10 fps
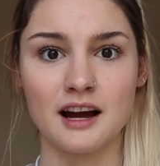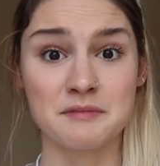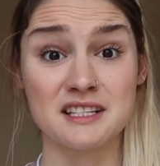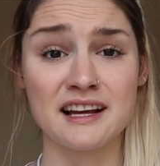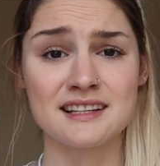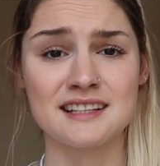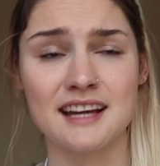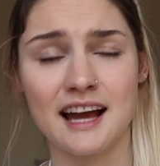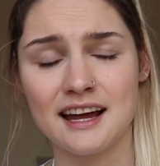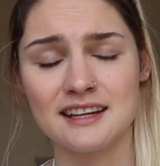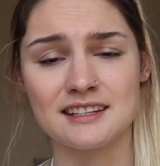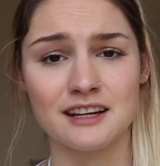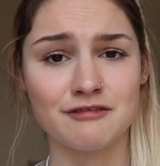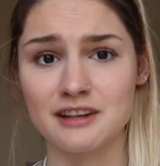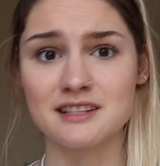I'm dyslexic and
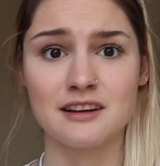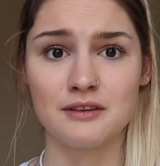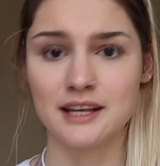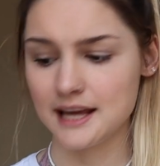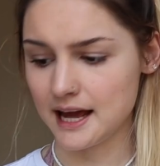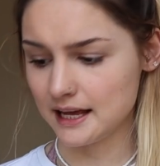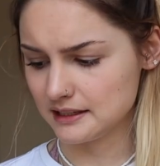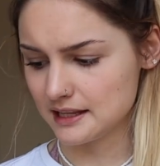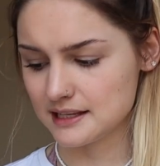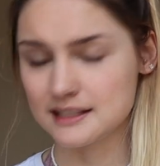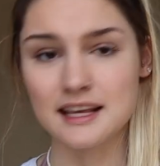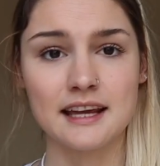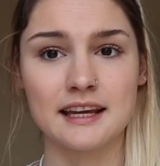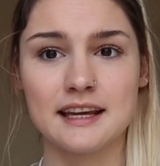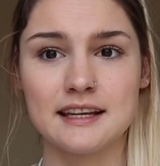I write slowly, and this
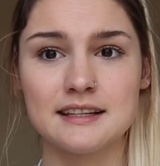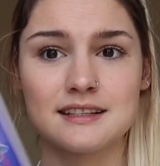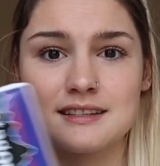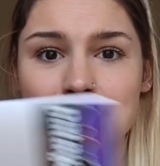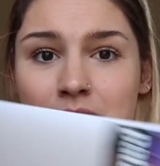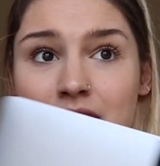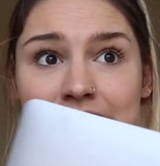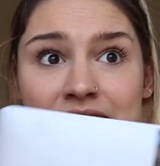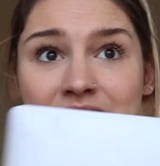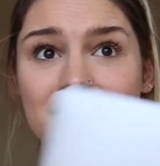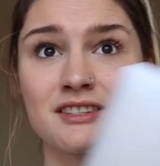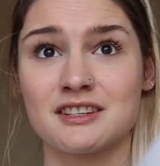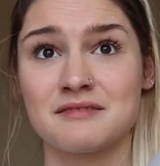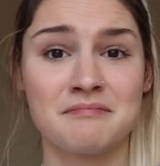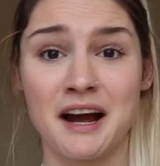thing is my
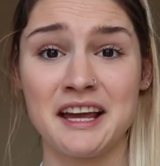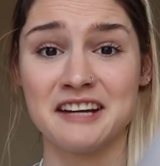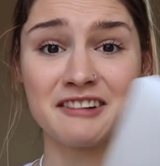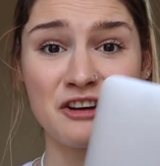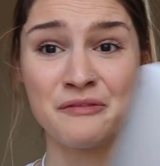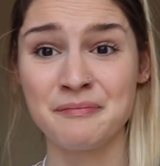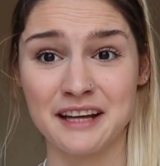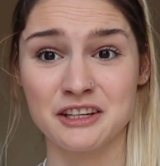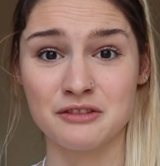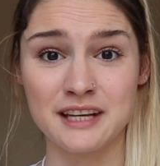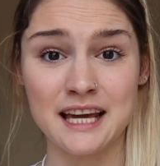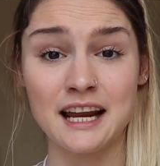hero at uni.